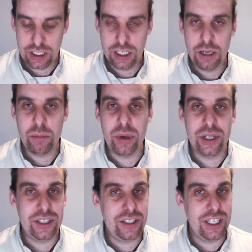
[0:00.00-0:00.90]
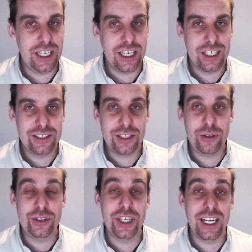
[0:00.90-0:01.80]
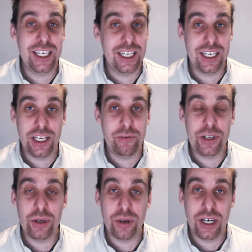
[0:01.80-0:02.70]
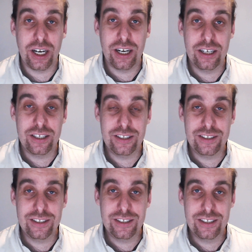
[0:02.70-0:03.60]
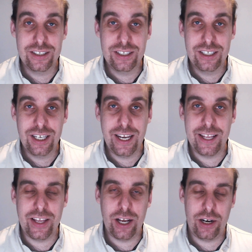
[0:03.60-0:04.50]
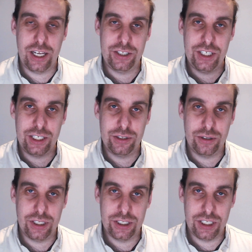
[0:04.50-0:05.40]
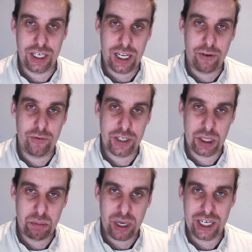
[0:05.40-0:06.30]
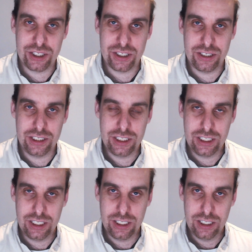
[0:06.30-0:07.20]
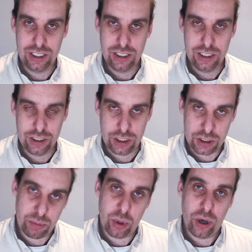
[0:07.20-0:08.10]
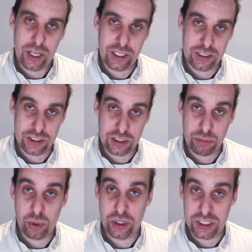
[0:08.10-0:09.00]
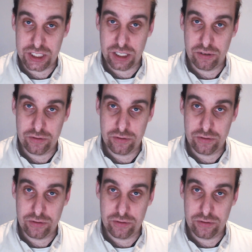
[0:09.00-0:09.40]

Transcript: But dear, so gently and loving you are. Allow that gentleness and love and compassion to support others and support yourself